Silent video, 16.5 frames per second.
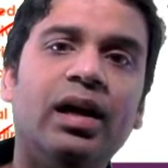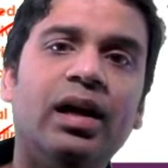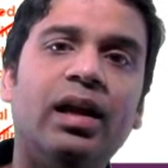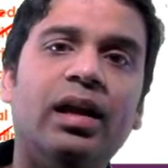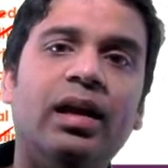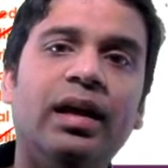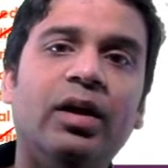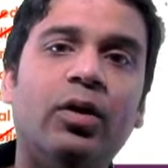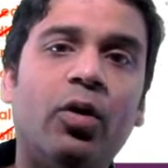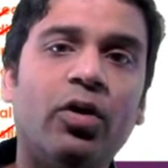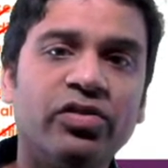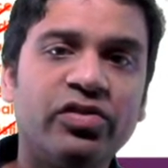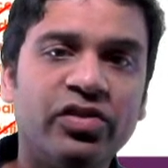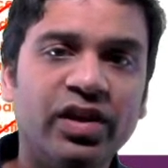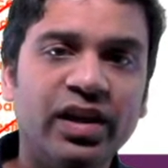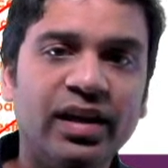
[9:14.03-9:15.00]
Like
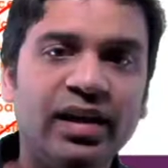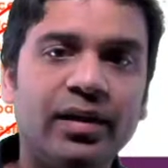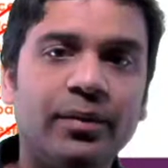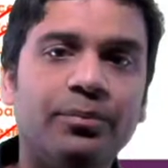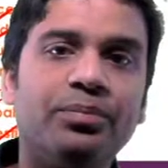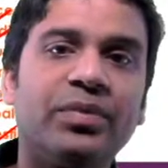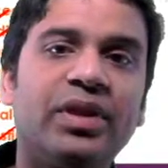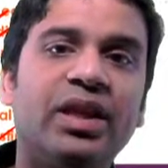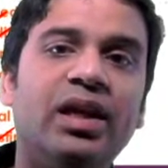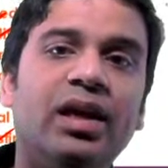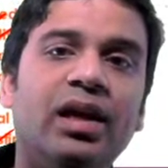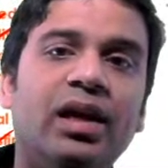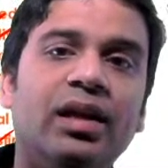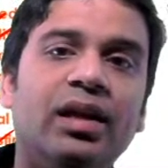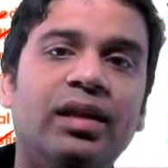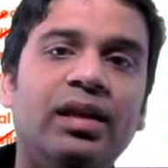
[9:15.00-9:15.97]
Australia,
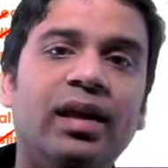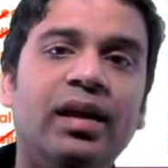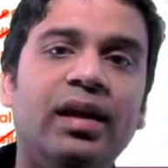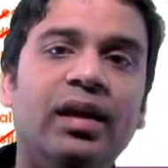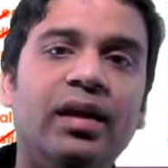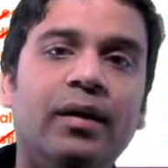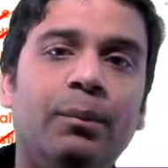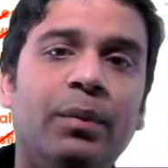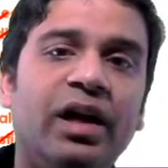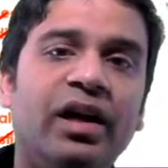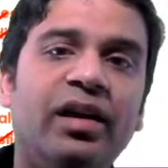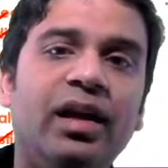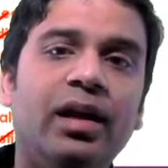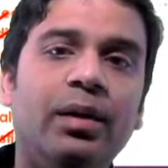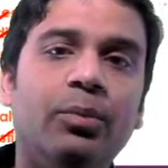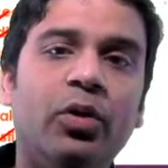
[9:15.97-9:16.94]
then
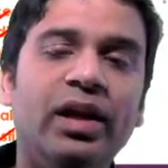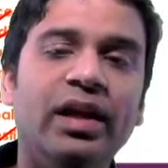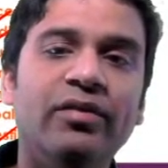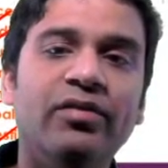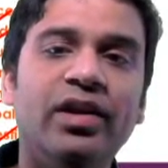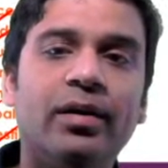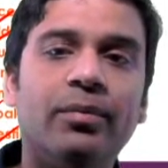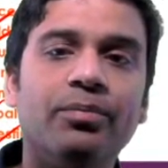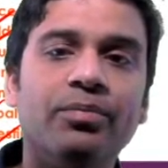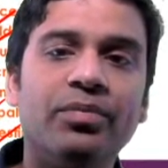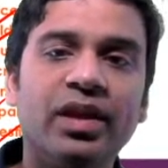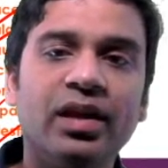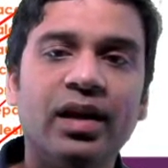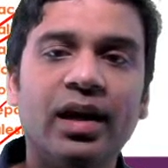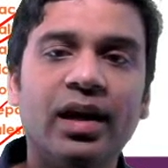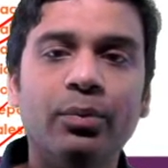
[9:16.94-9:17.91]
Bahrain, Bolivia,
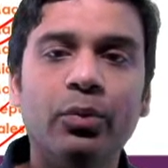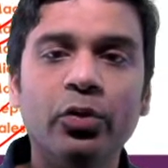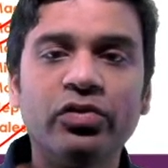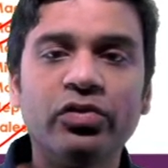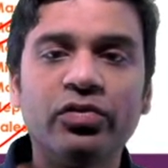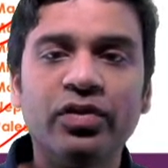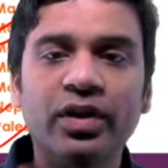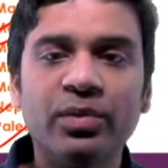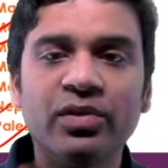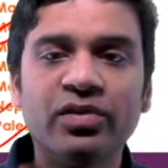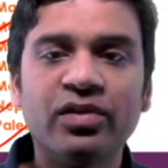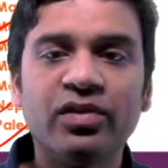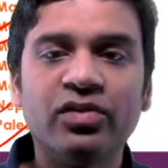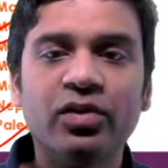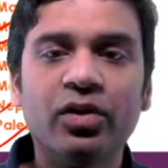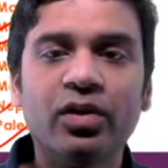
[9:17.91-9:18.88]
and most famous
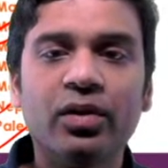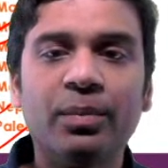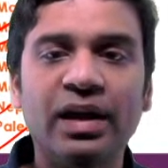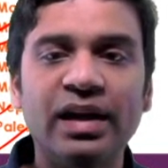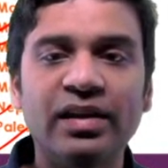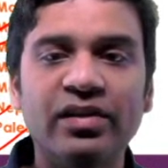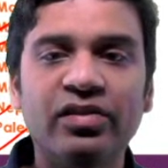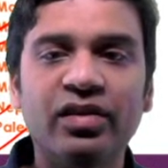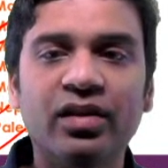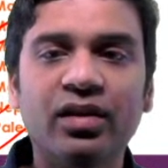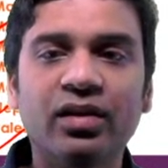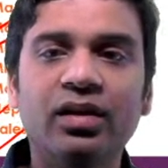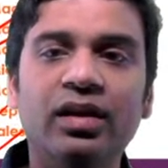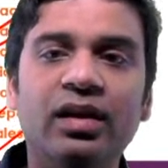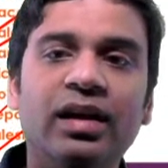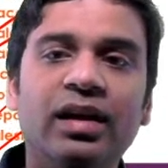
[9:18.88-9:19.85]
is here
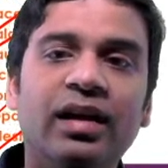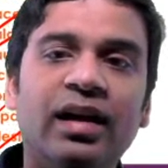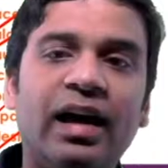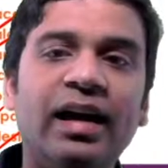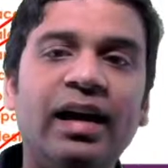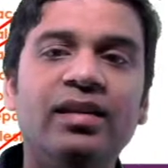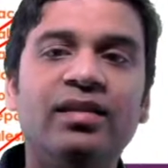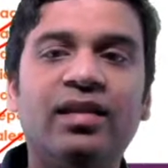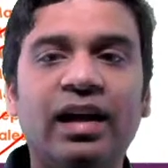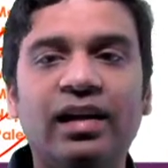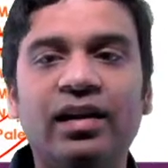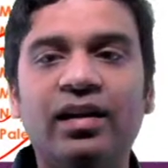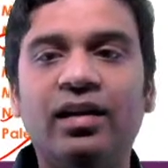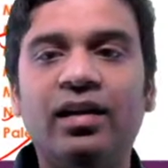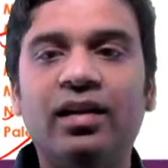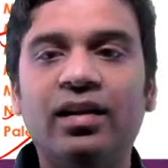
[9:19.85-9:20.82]
Malaysia and
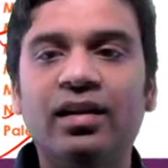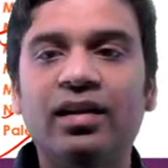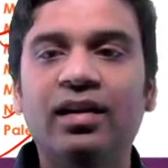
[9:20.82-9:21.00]
Thailand,